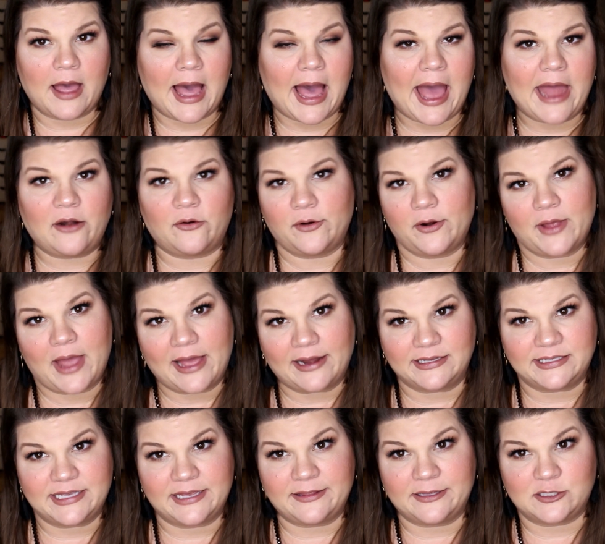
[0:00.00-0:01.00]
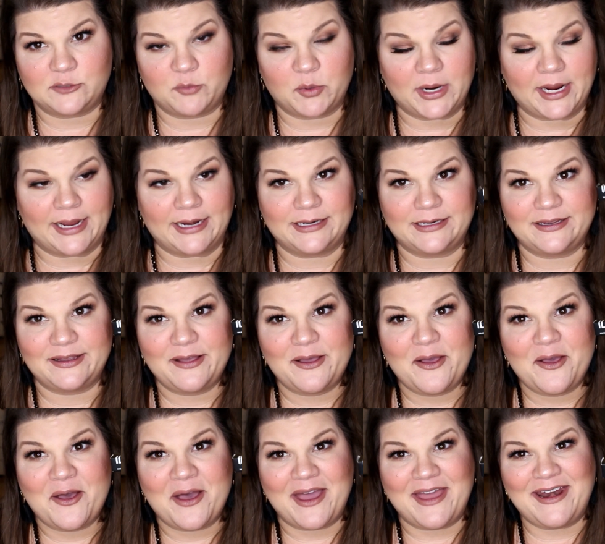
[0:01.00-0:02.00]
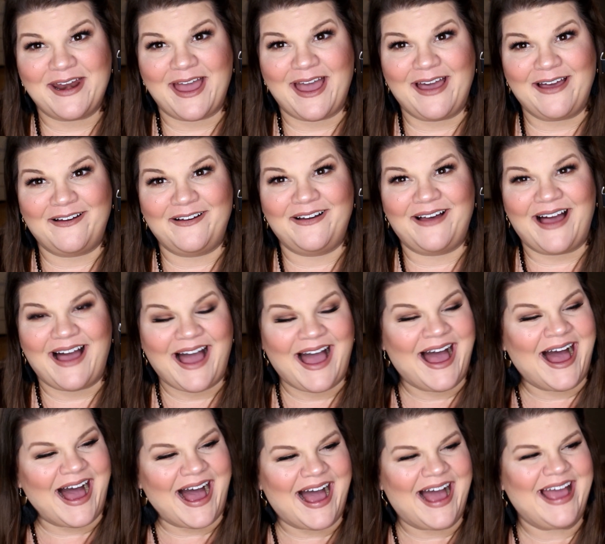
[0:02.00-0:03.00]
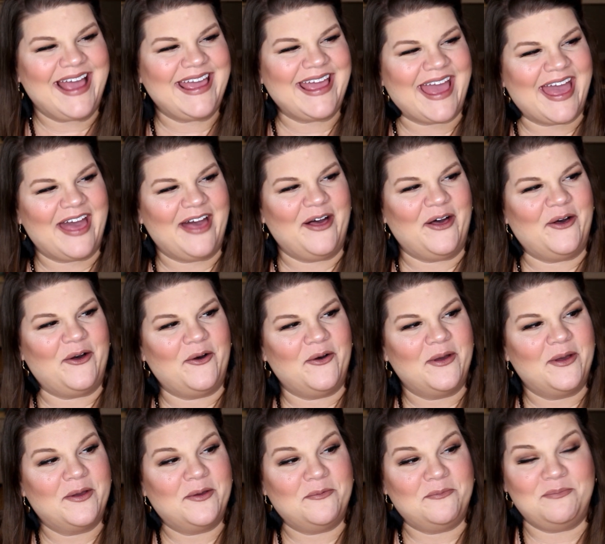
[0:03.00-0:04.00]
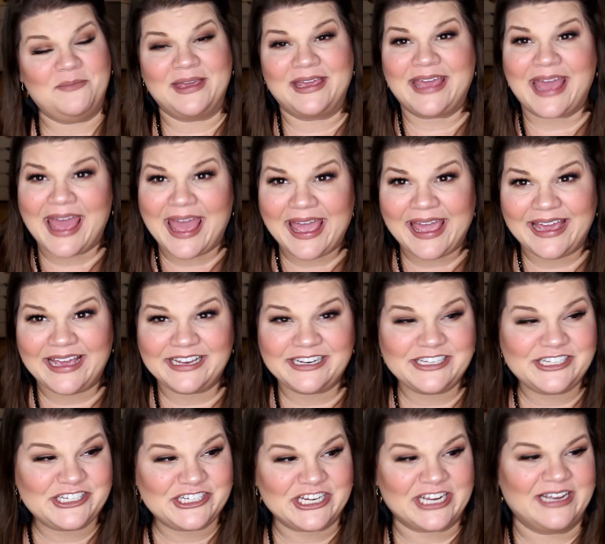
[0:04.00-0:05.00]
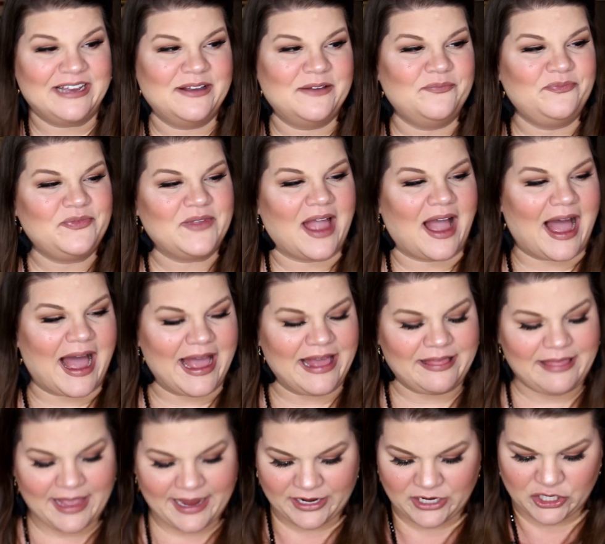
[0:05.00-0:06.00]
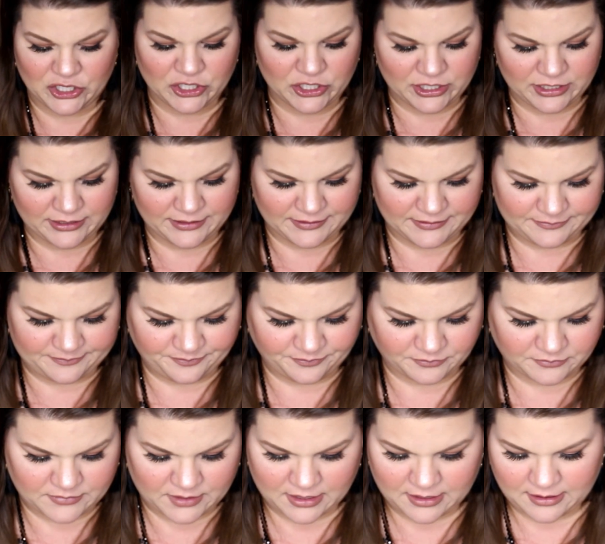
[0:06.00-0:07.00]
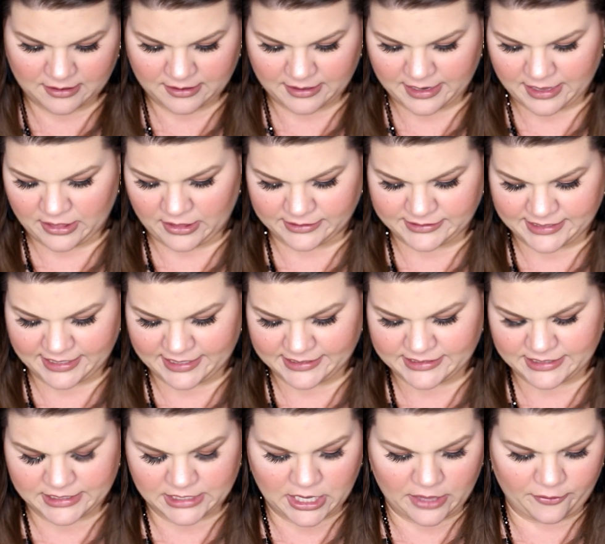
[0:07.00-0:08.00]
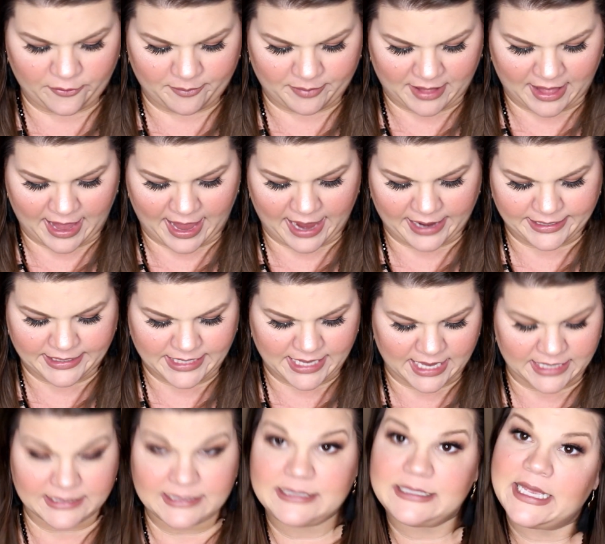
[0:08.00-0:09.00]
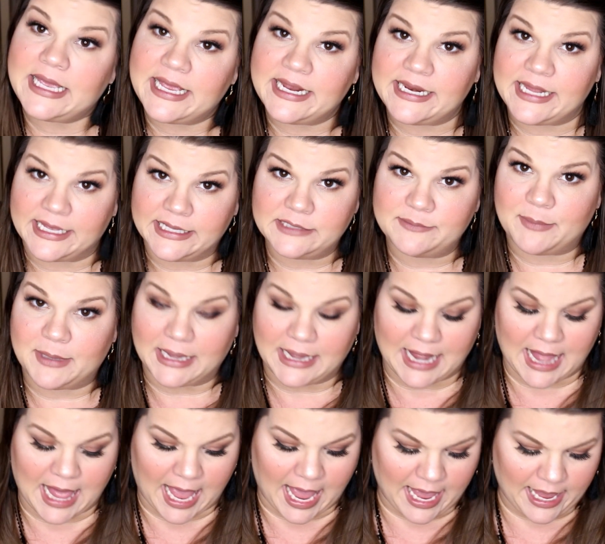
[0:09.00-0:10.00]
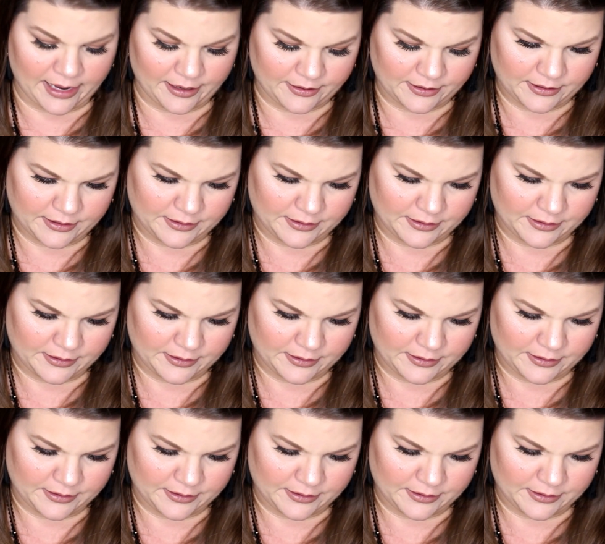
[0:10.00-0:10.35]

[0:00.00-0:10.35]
I don't know how to say this brand. An IL Mickage eyeliner. It looks like it's in the color black. Yes, it is black.